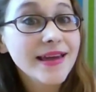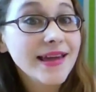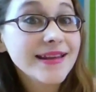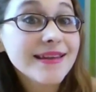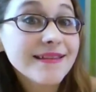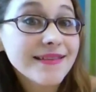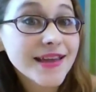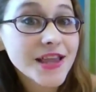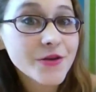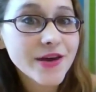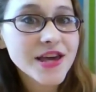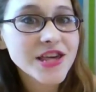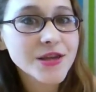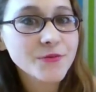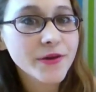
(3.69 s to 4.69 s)
In
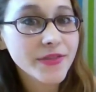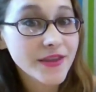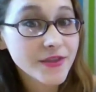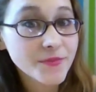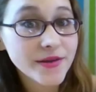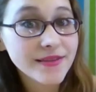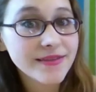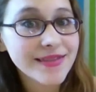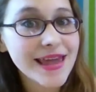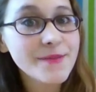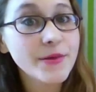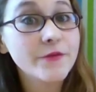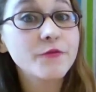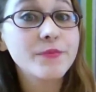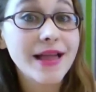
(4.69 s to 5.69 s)
continuation with this month's
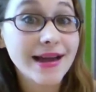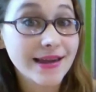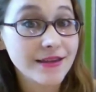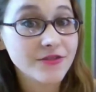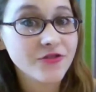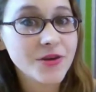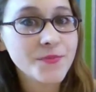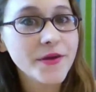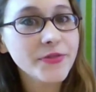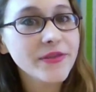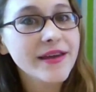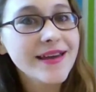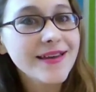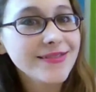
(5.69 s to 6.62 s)
theme of Black History Month,